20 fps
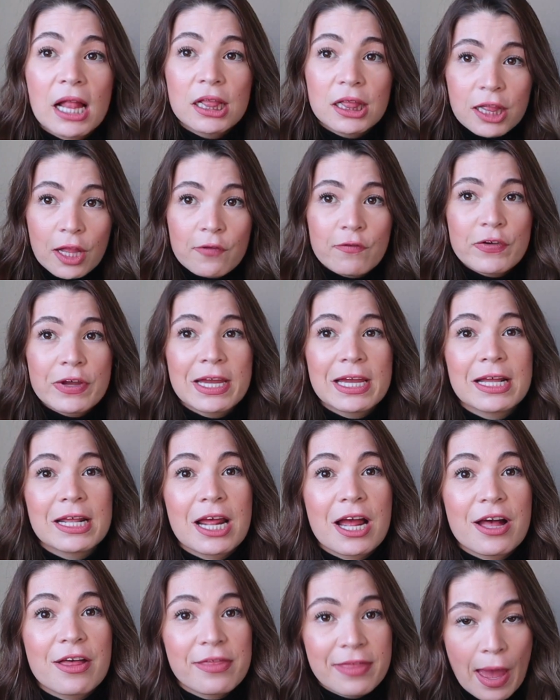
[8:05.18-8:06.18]
love it
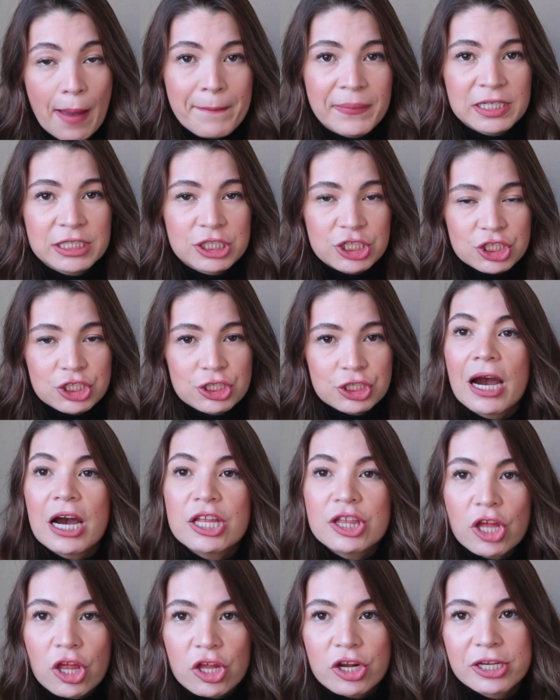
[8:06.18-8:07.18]
that much.
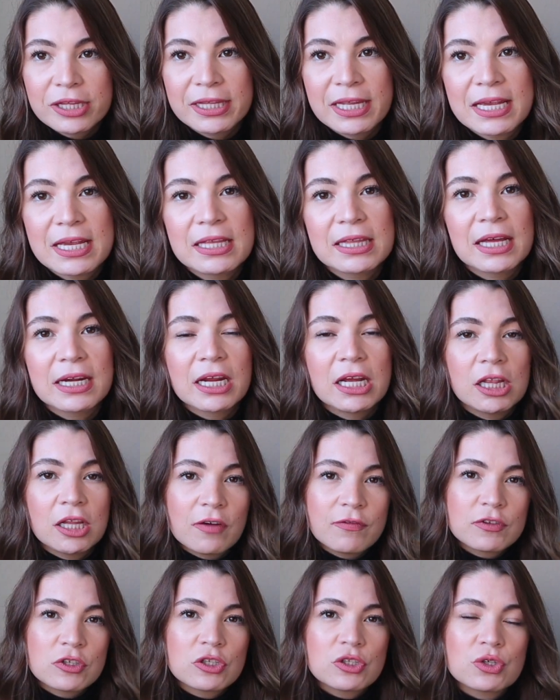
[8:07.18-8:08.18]
Another thing that I
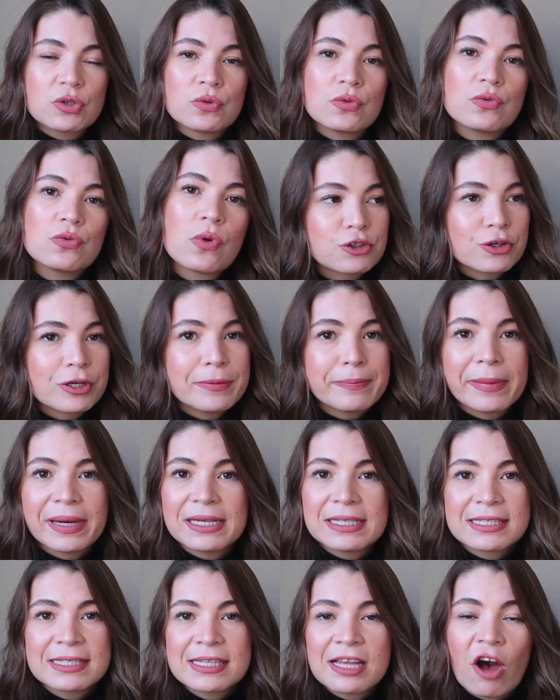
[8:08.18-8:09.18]
love to do during my
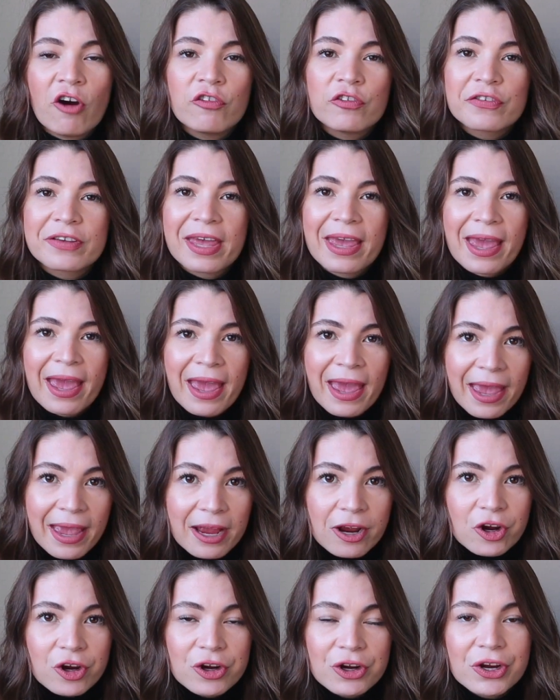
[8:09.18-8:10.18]

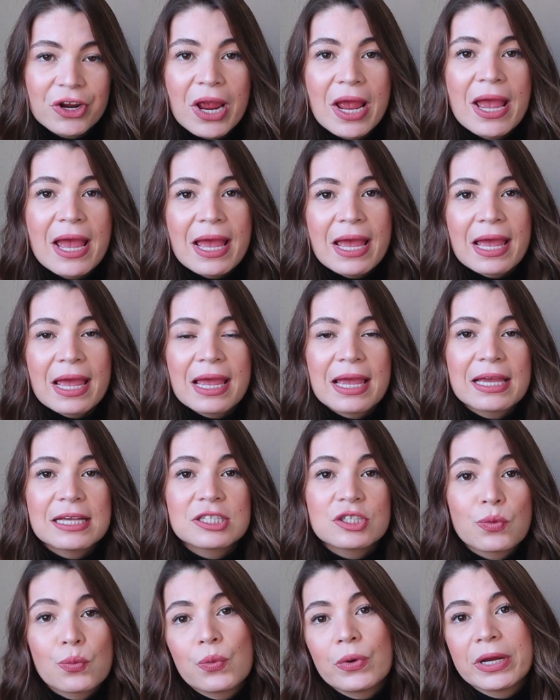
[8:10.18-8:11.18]
self-care
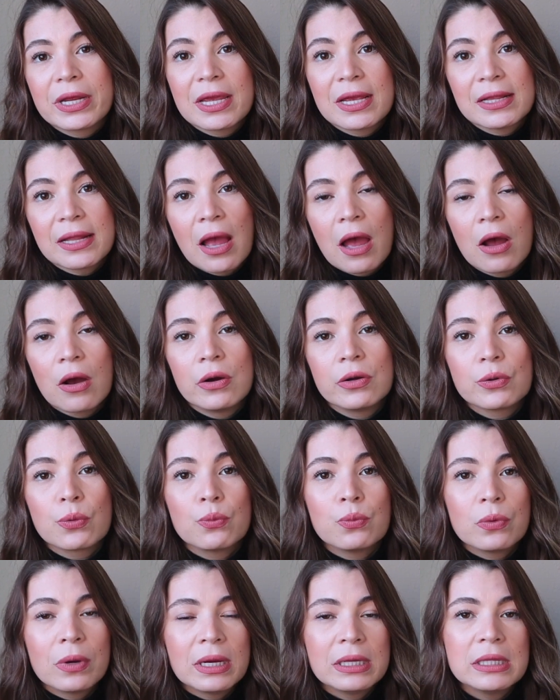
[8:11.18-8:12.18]
is working
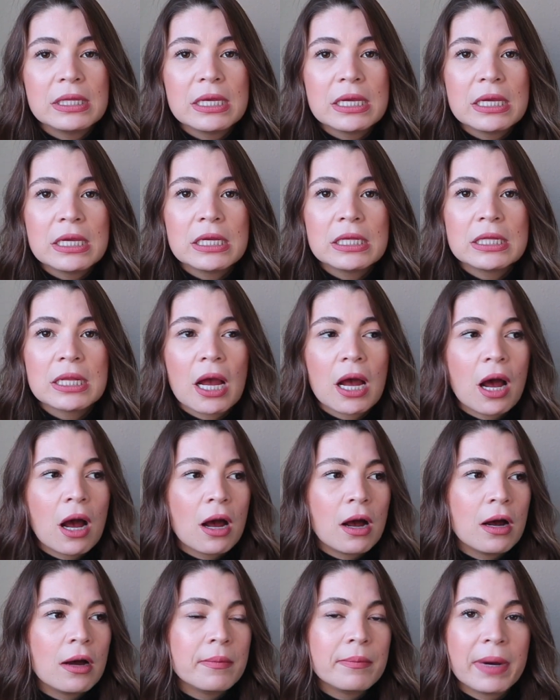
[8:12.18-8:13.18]
out, running.
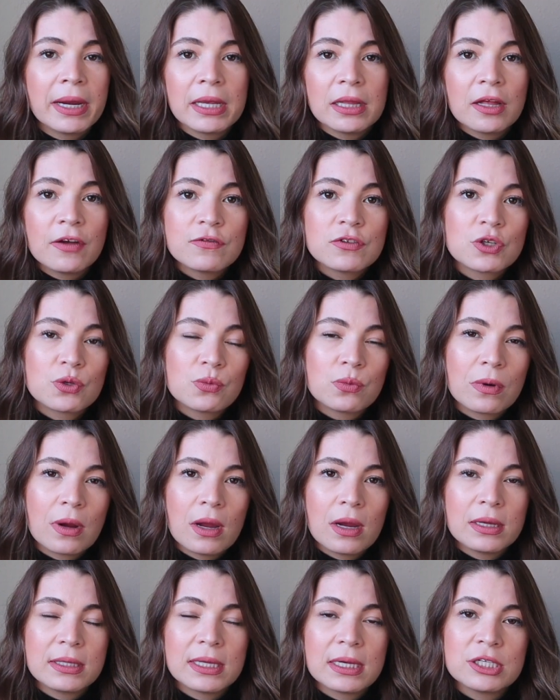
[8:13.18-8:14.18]
I love to
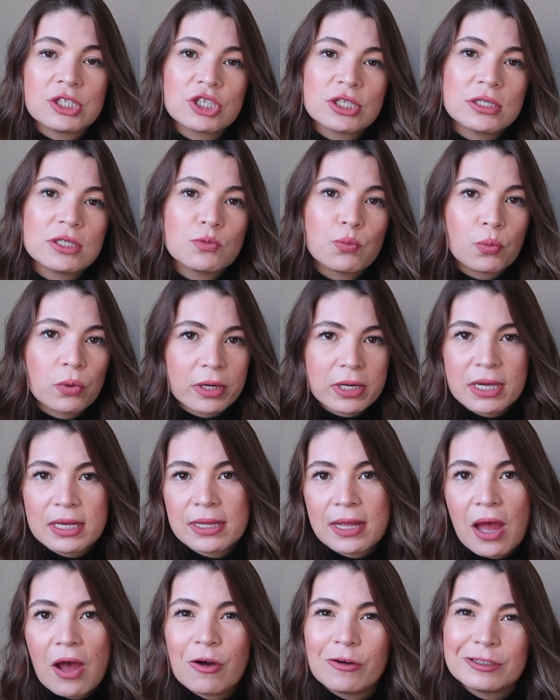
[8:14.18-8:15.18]
run and just working
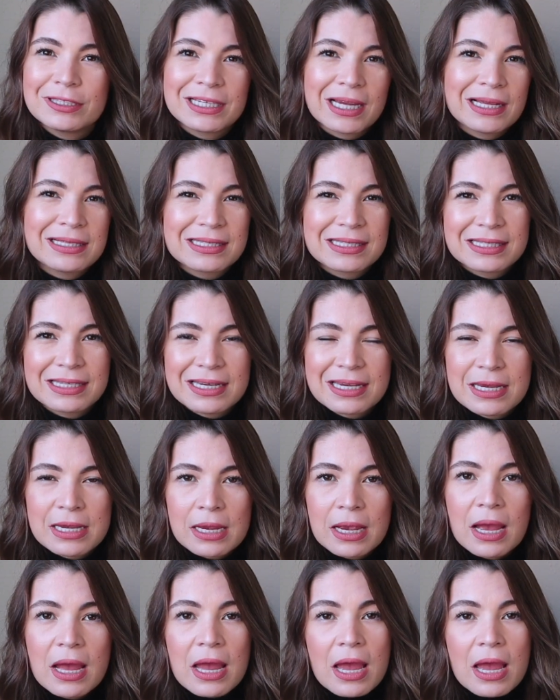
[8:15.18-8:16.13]
out, dancing.